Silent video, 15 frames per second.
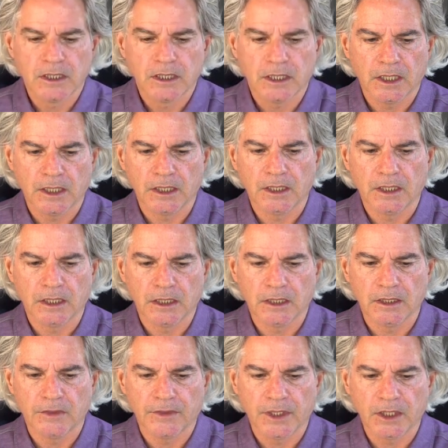
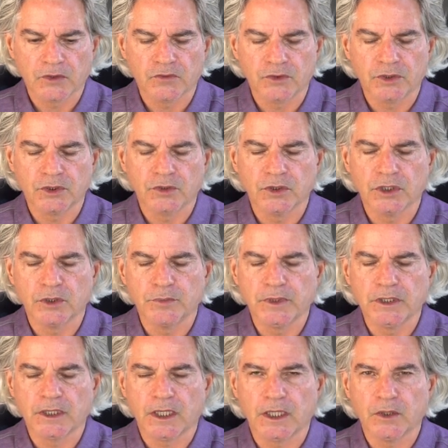And thanks for joining
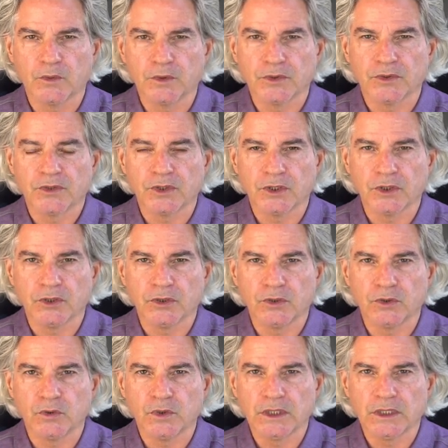me. I will see
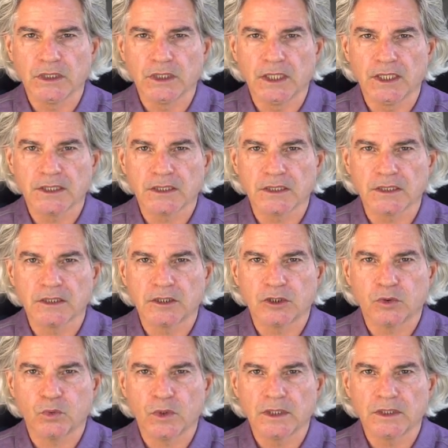you in lesson
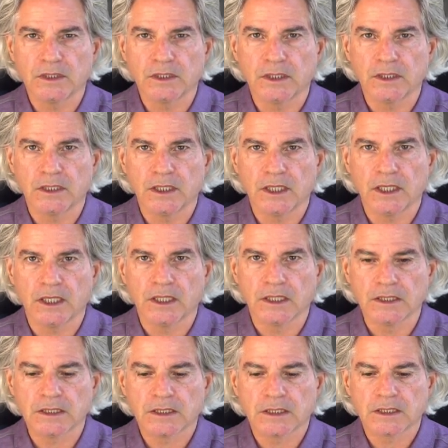
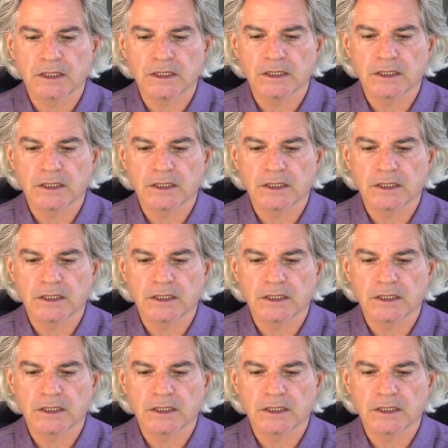28.